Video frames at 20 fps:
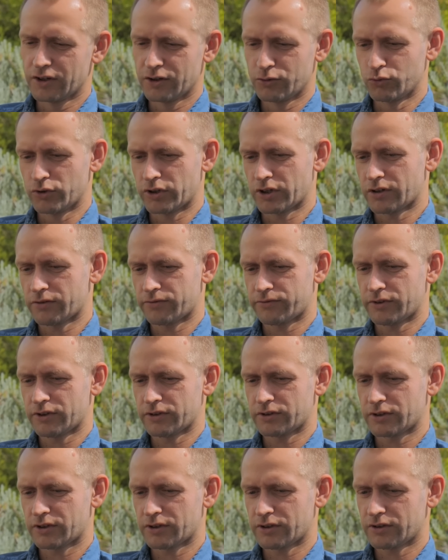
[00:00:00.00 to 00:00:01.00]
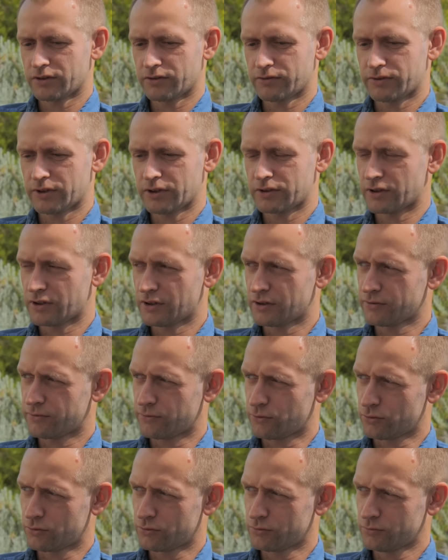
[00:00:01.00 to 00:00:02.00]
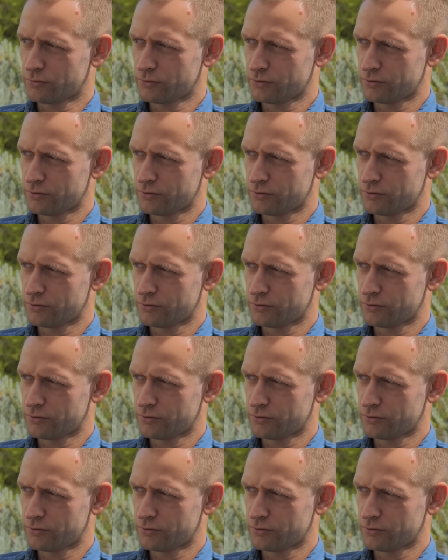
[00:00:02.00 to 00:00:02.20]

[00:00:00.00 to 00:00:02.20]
We have Fethiye forum.